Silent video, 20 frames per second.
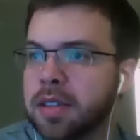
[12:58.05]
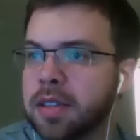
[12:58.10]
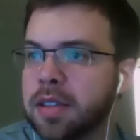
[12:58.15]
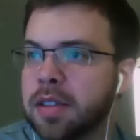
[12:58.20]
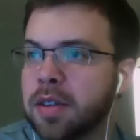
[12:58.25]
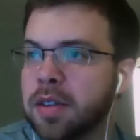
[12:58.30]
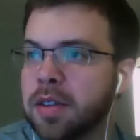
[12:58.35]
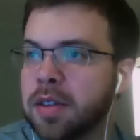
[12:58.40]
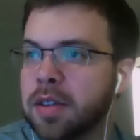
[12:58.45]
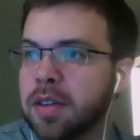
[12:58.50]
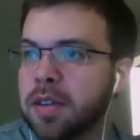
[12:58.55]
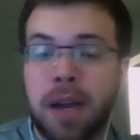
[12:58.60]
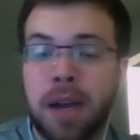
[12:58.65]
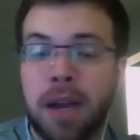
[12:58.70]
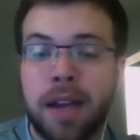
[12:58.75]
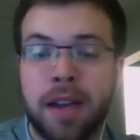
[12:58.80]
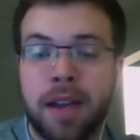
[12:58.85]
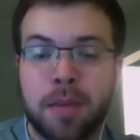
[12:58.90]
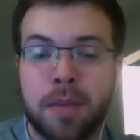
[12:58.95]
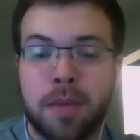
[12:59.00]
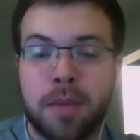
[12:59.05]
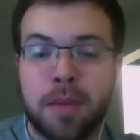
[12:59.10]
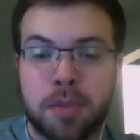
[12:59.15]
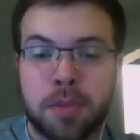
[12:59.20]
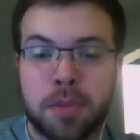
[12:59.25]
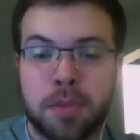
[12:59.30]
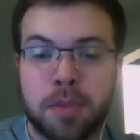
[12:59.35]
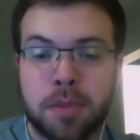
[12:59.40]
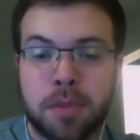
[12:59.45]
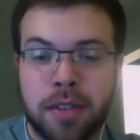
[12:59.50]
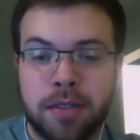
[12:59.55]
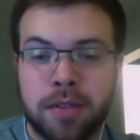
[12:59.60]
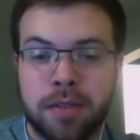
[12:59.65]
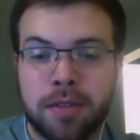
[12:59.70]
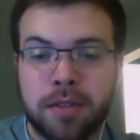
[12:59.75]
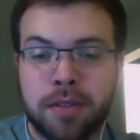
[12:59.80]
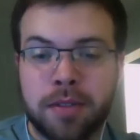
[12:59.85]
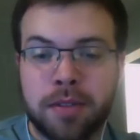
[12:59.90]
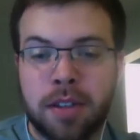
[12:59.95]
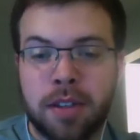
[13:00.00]
We should buy him a Sprite
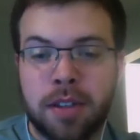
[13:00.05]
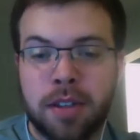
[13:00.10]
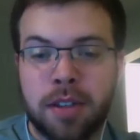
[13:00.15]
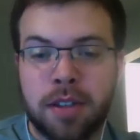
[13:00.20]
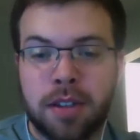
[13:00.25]
and then